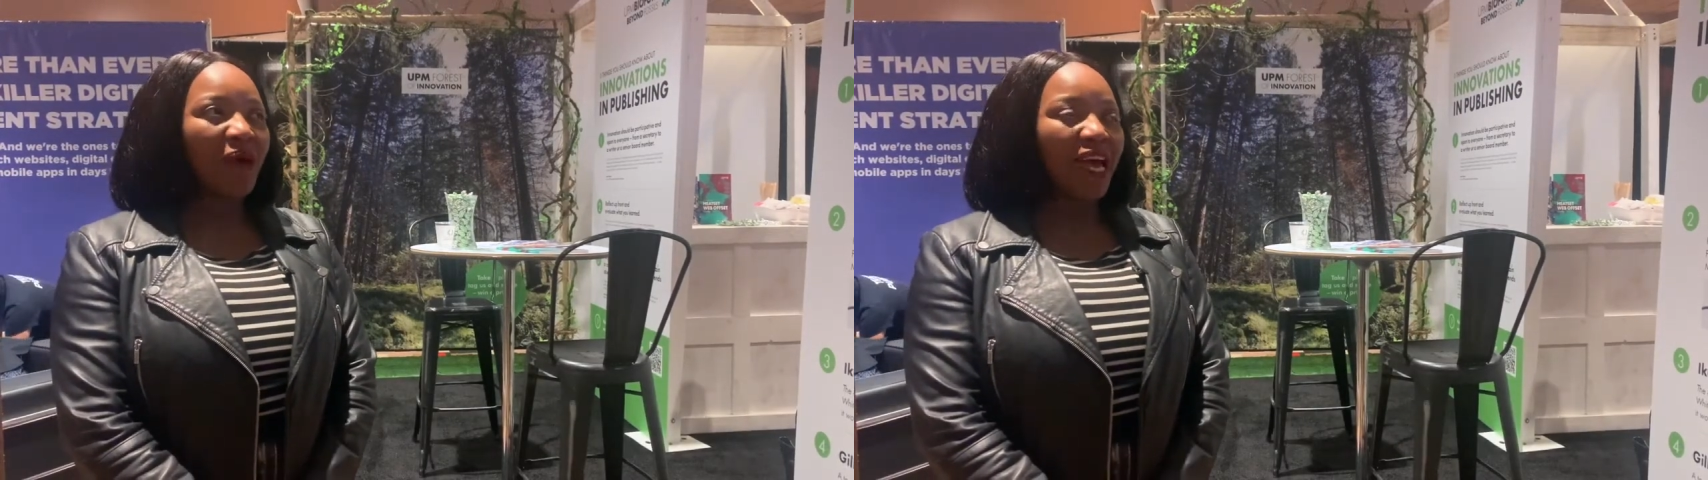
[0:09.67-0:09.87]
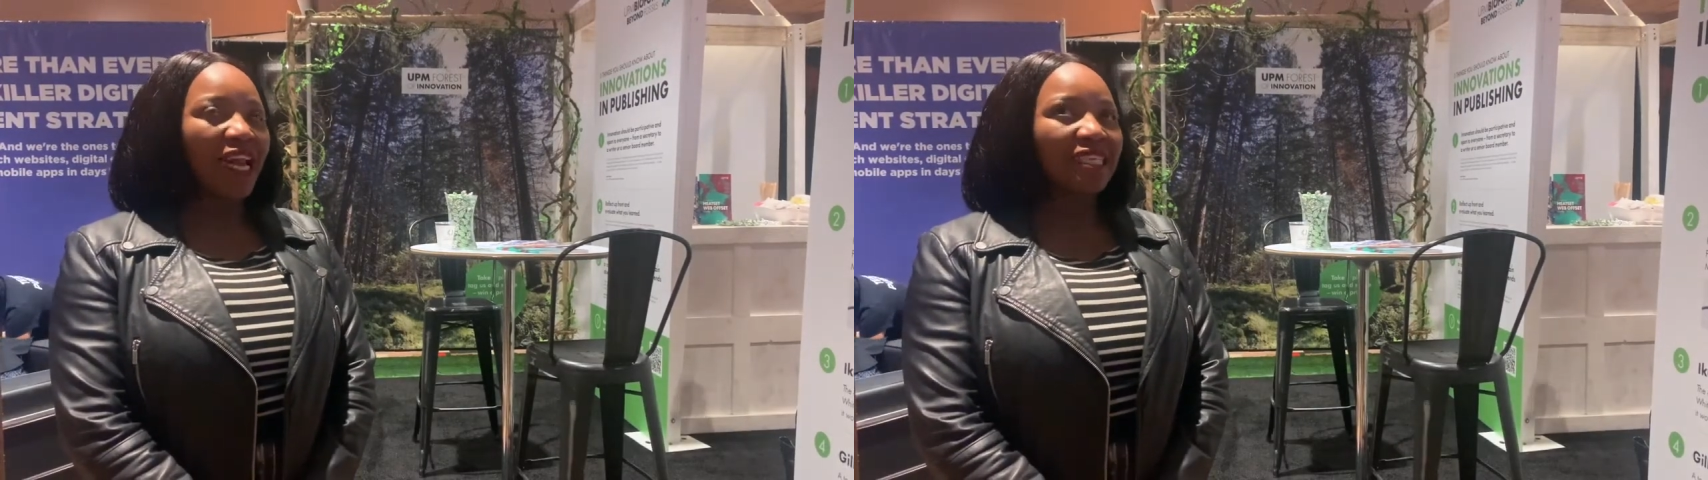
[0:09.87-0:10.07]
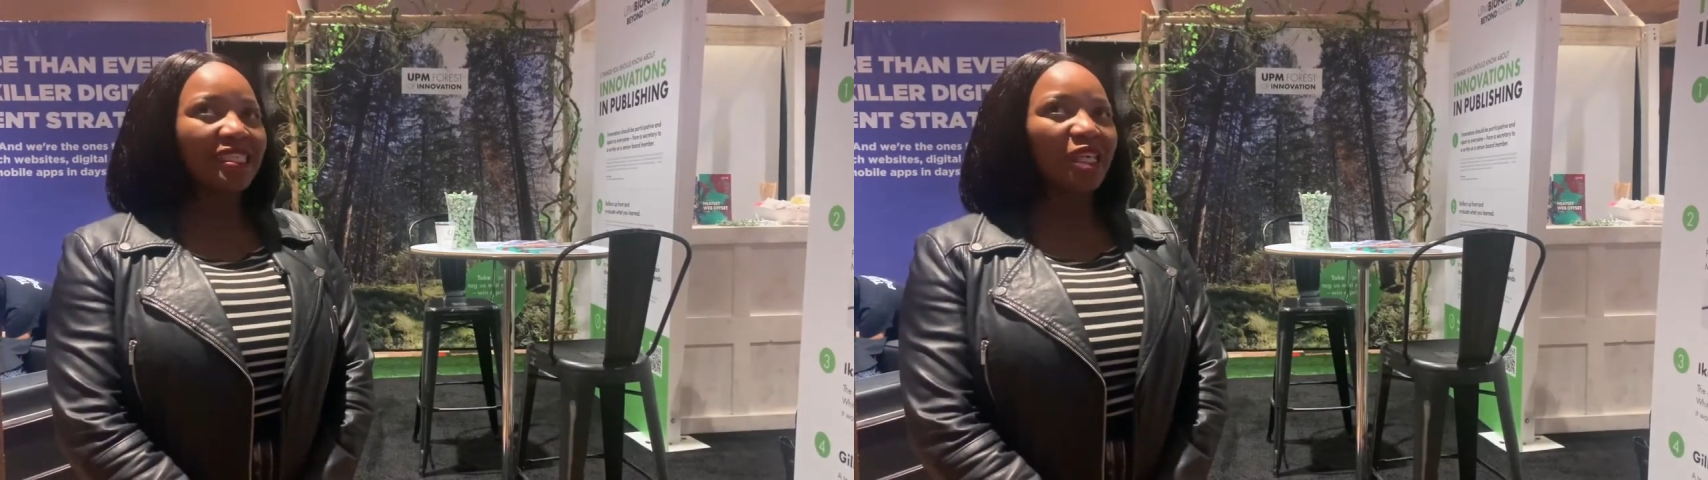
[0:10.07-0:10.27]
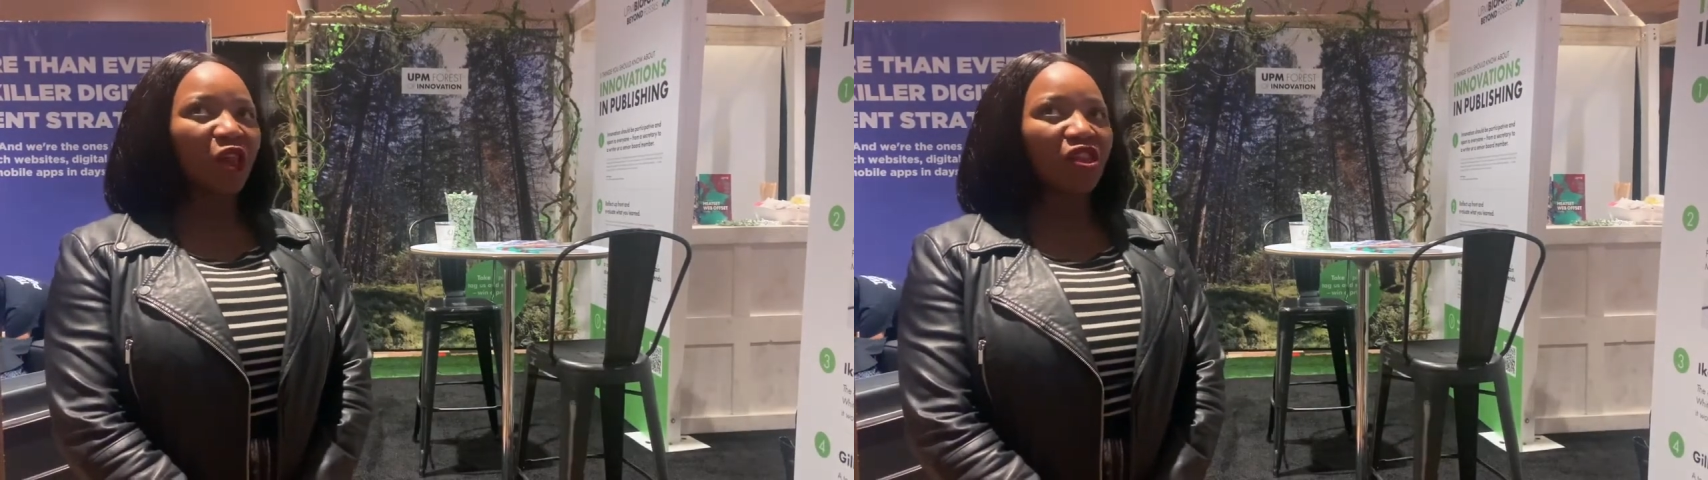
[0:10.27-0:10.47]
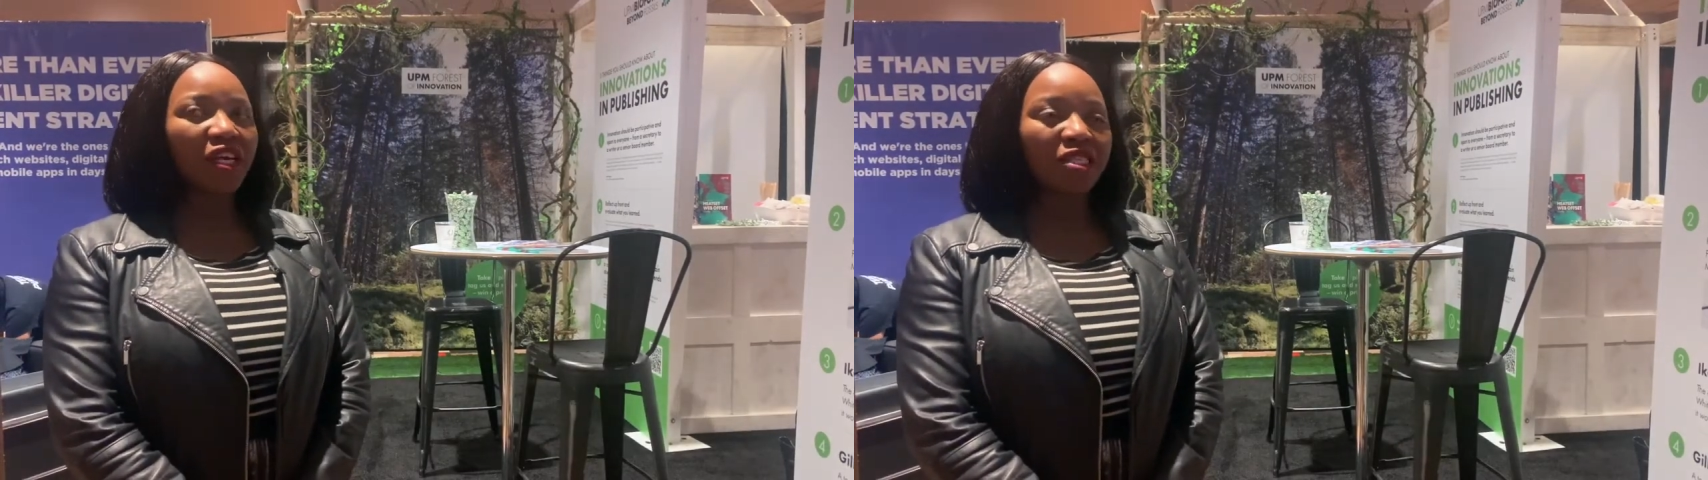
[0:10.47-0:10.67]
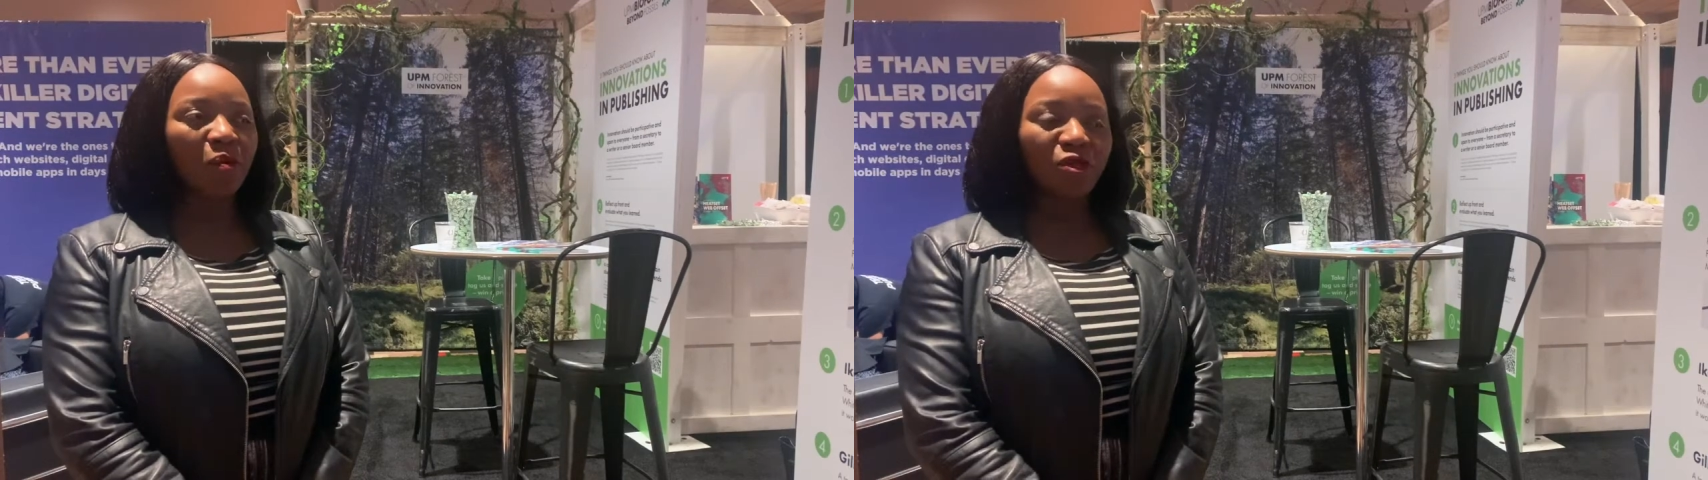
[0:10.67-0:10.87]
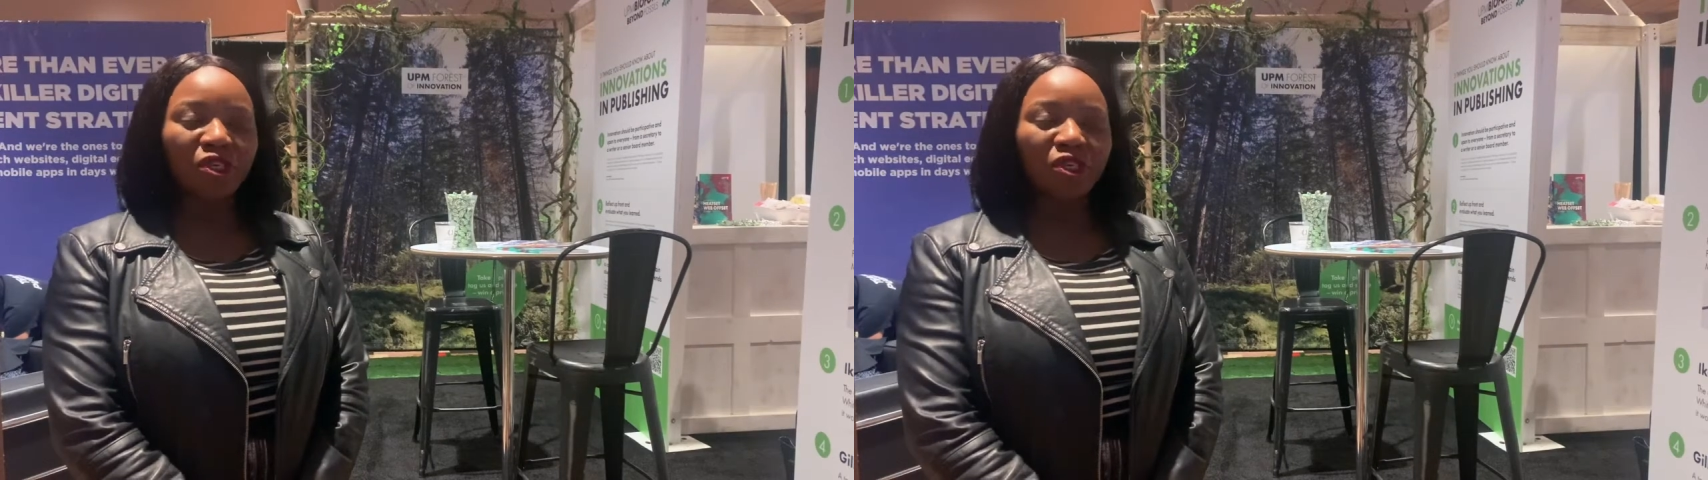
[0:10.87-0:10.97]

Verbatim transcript: and I still think someone's